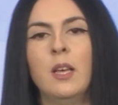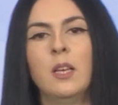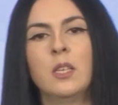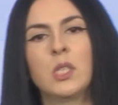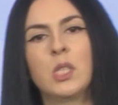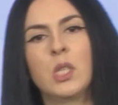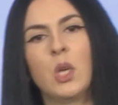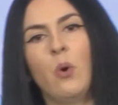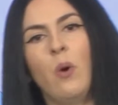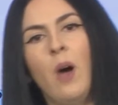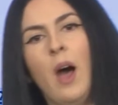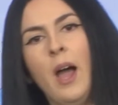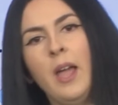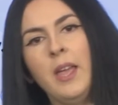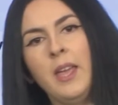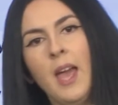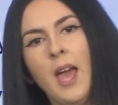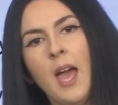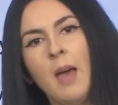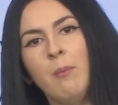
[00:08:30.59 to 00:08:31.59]
So I
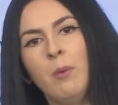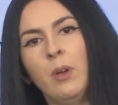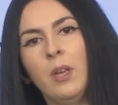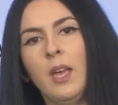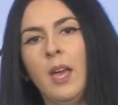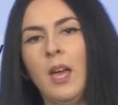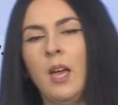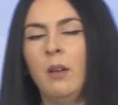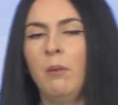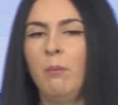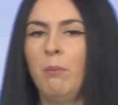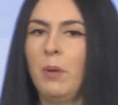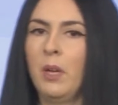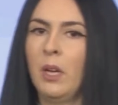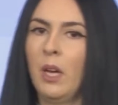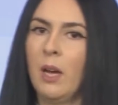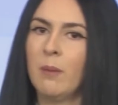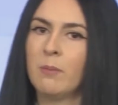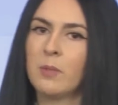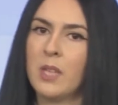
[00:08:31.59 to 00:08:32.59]
am again
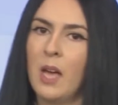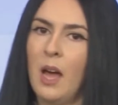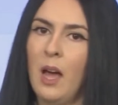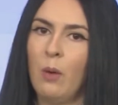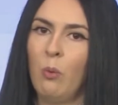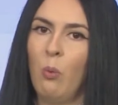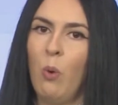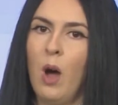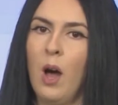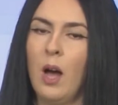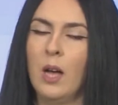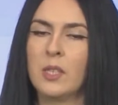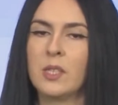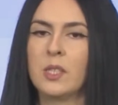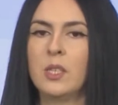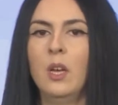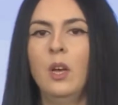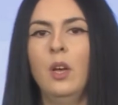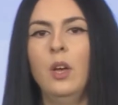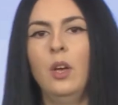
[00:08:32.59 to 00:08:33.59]
becomes I was.